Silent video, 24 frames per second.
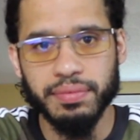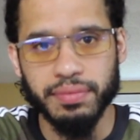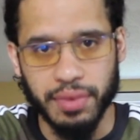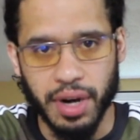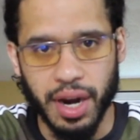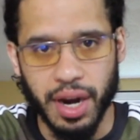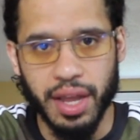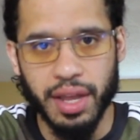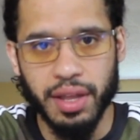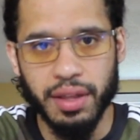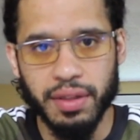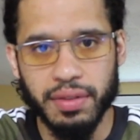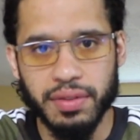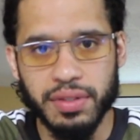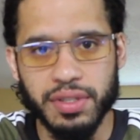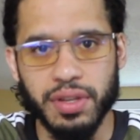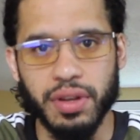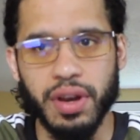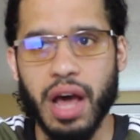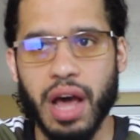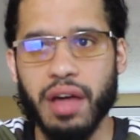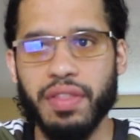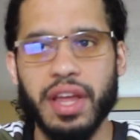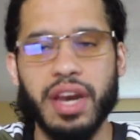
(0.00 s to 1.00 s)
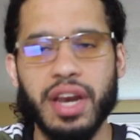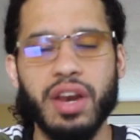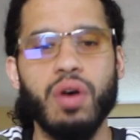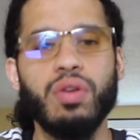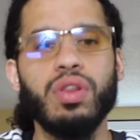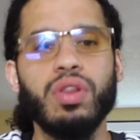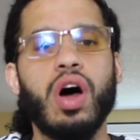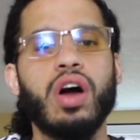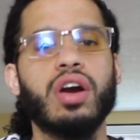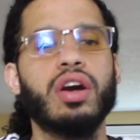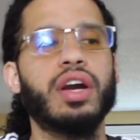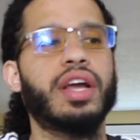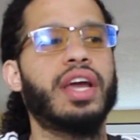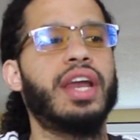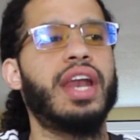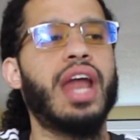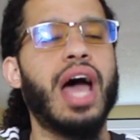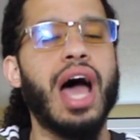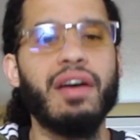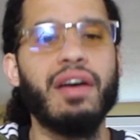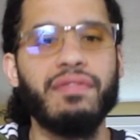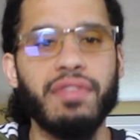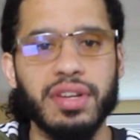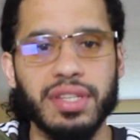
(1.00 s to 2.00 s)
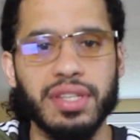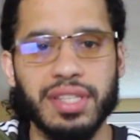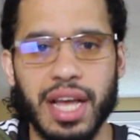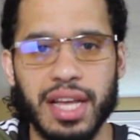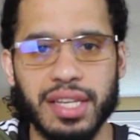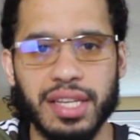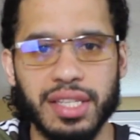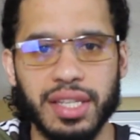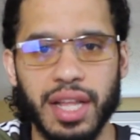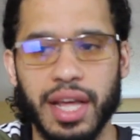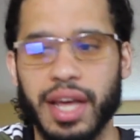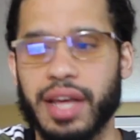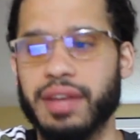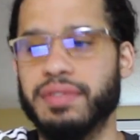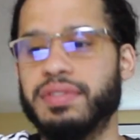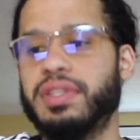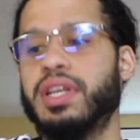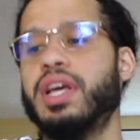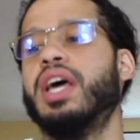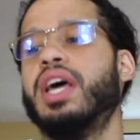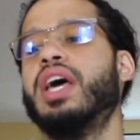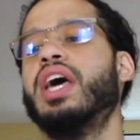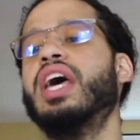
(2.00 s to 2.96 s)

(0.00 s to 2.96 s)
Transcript: right? So now they no longer can have us as slaves.